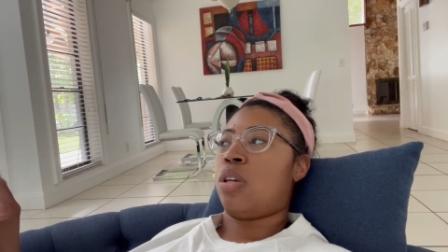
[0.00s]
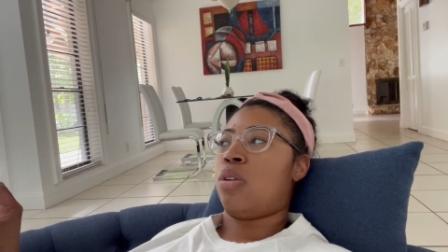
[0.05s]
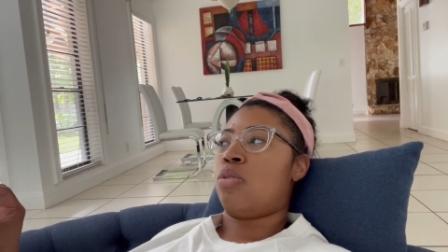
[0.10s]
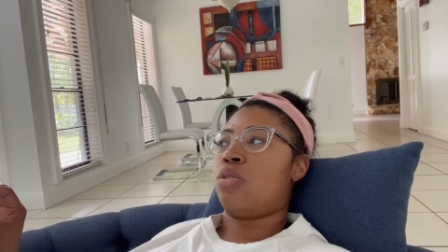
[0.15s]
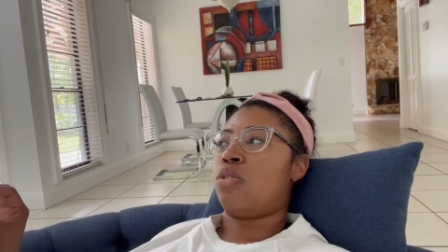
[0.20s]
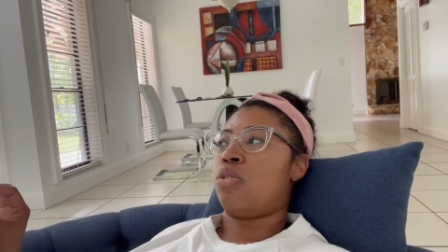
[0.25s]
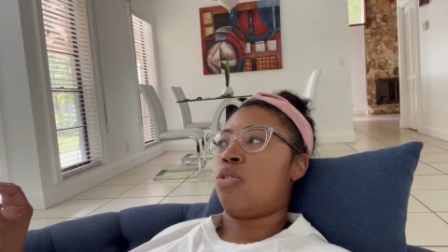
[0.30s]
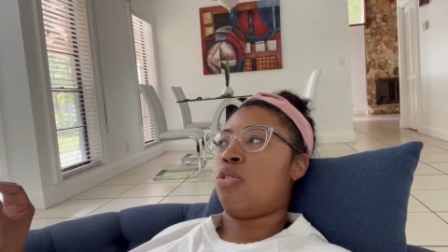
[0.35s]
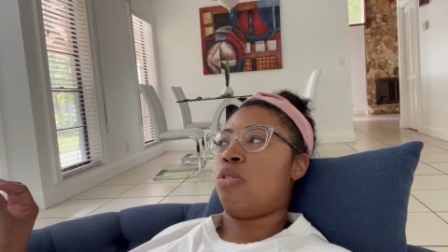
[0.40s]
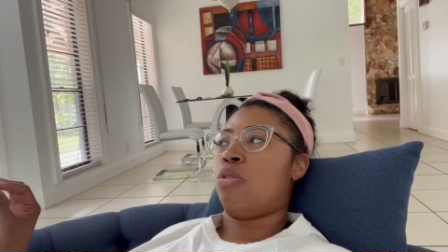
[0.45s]

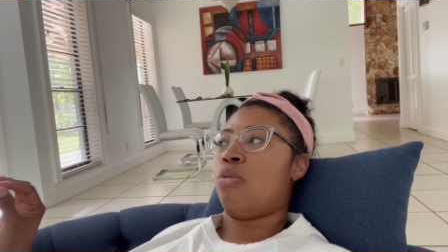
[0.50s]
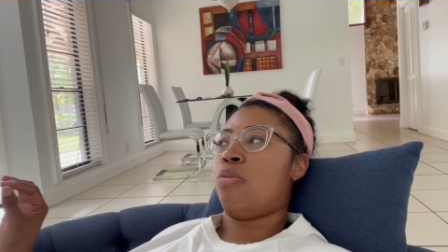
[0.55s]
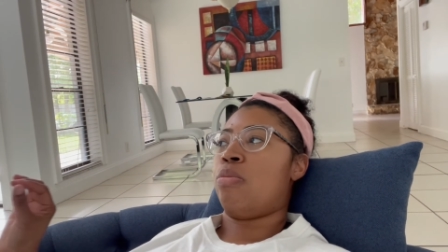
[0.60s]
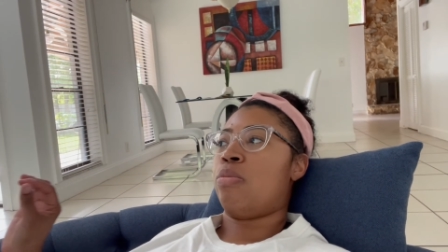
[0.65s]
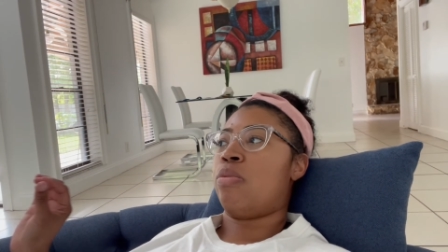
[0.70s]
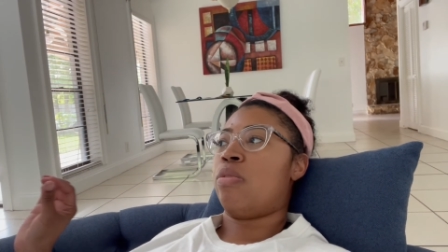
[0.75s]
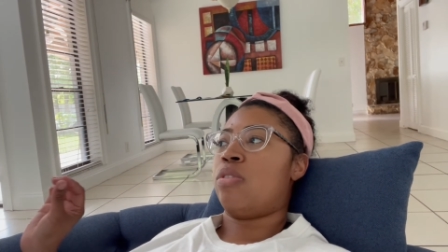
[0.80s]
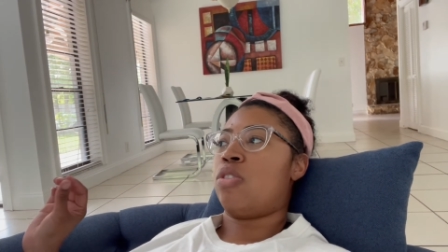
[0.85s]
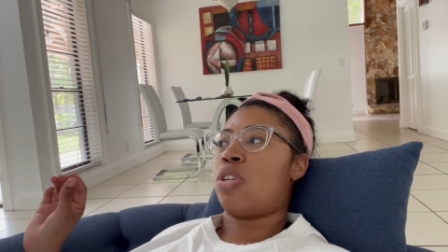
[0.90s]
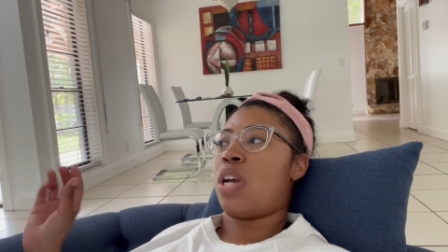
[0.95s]

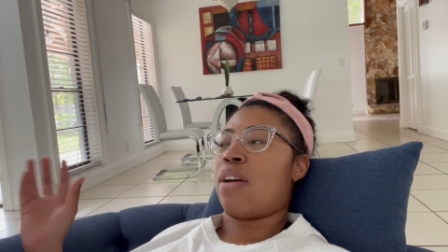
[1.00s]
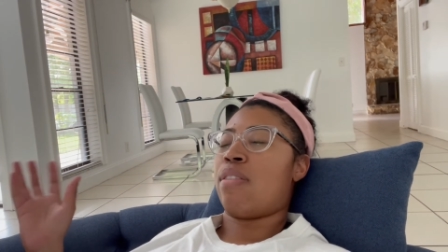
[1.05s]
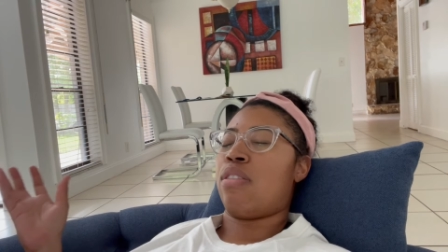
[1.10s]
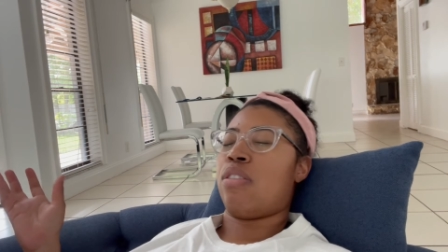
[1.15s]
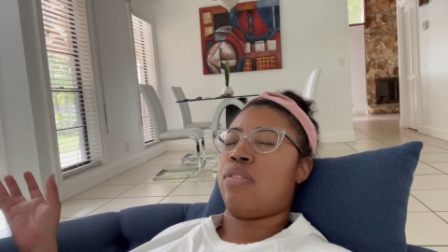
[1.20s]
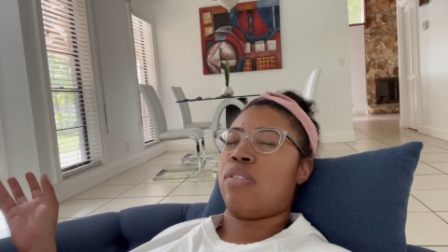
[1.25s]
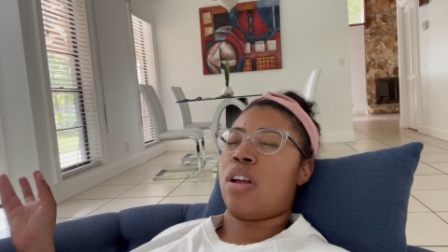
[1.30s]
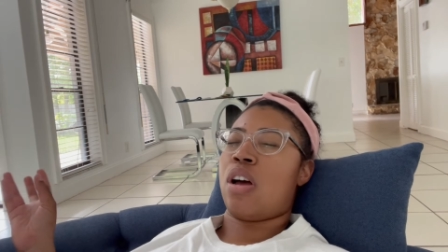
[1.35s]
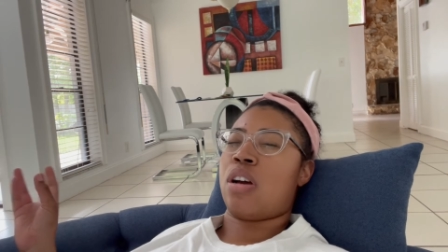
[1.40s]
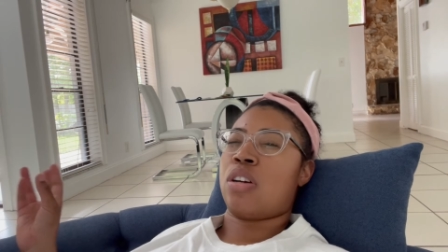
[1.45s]
YouTube
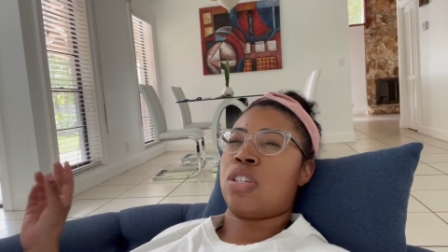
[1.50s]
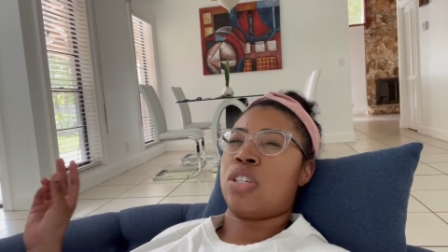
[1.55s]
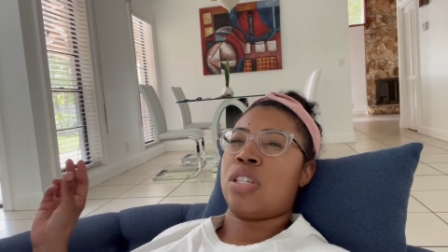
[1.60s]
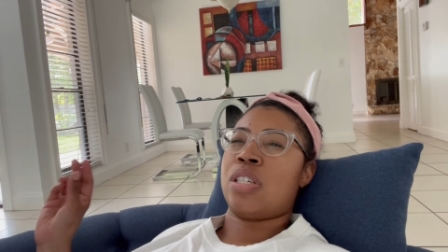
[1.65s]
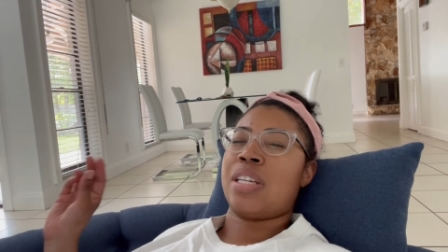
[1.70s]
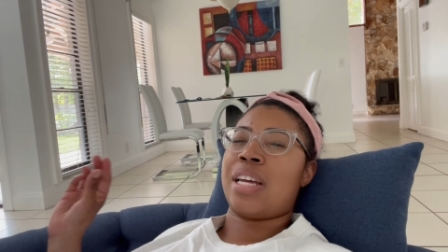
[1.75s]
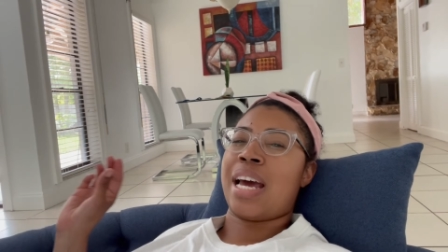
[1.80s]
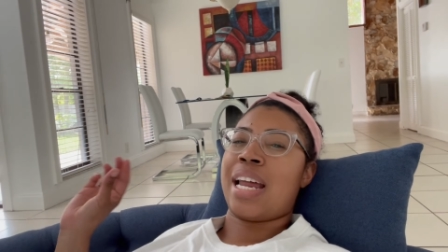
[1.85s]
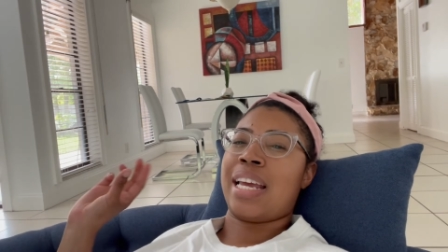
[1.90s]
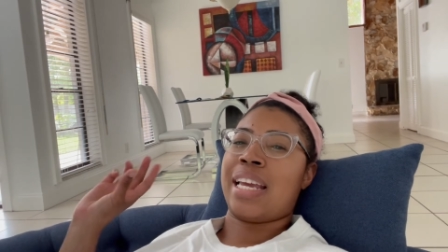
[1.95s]
travel vlogs
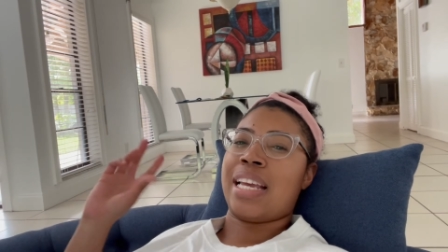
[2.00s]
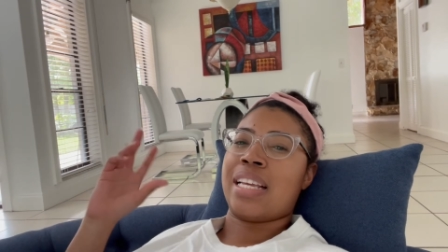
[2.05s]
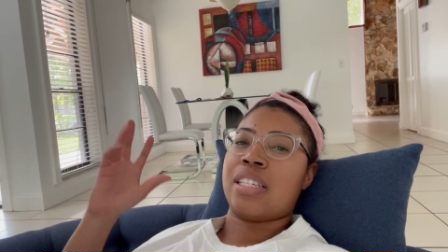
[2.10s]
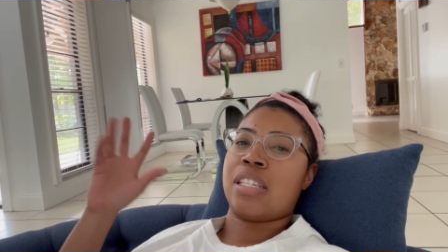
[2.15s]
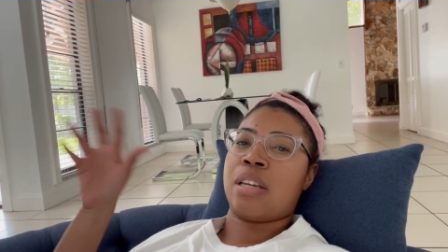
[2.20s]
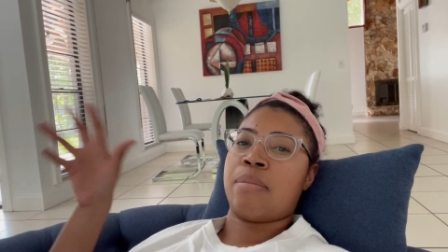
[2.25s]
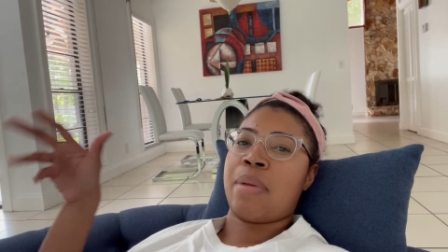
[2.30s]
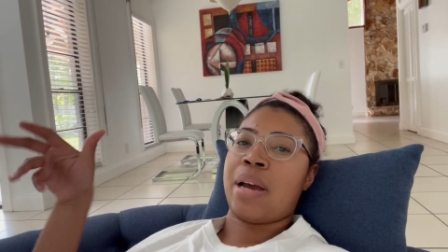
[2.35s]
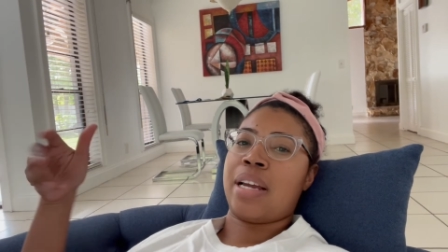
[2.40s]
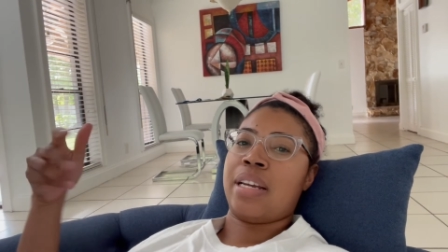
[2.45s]
just to kind of get
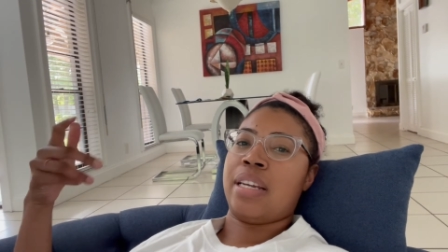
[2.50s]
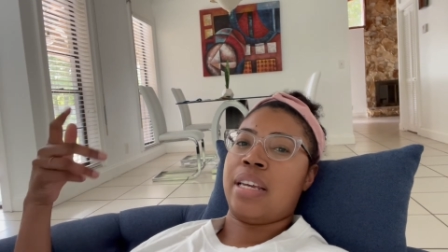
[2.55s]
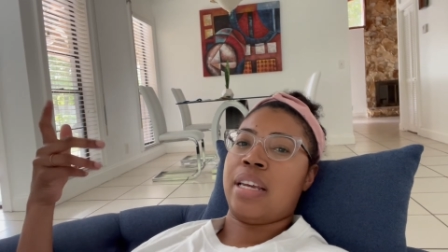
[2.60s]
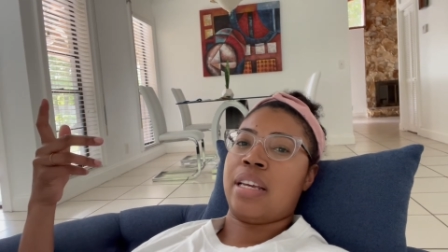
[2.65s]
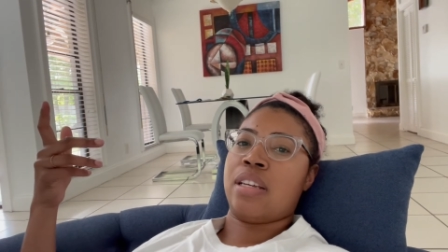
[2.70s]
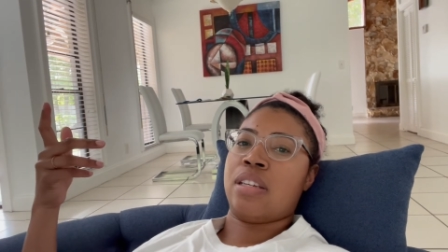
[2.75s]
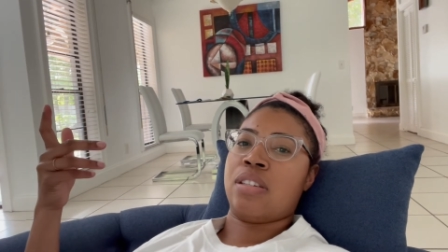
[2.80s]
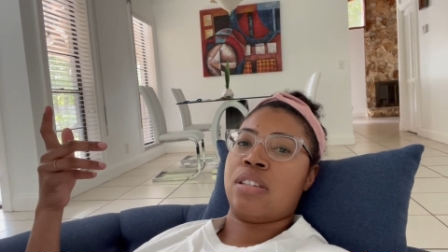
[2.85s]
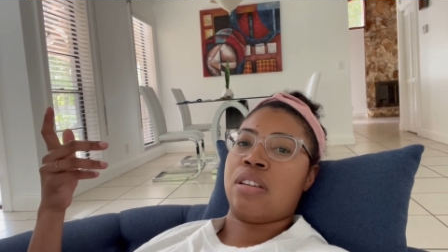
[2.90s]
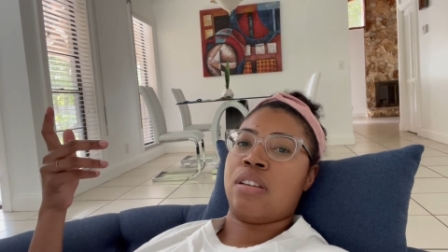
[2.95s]
some
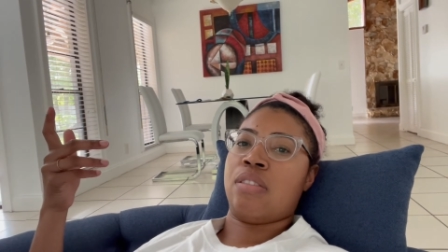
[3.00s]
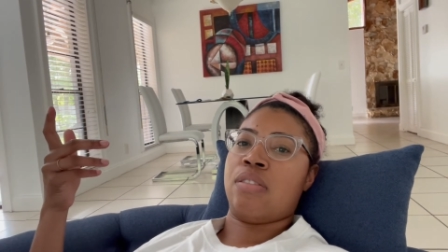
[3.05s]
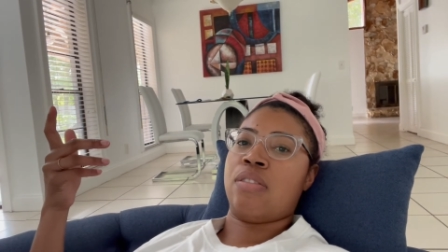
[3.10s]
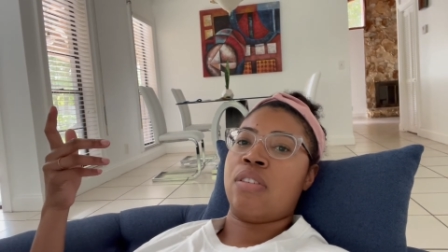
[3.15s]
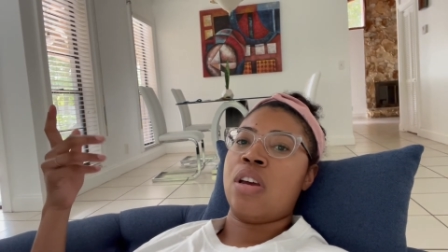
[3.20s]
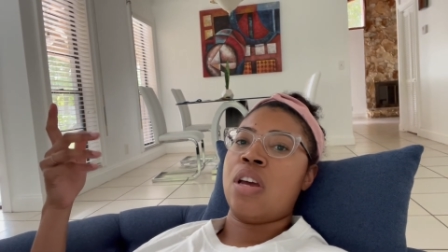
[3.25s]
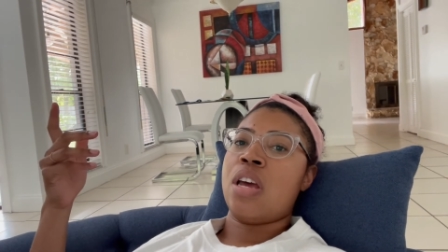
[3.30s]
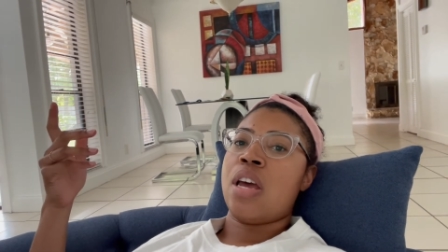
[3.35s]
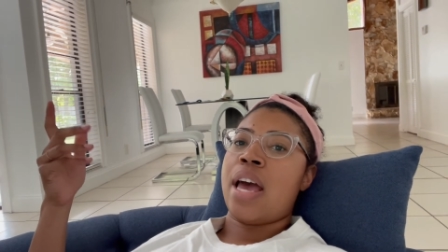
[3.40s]
ideas of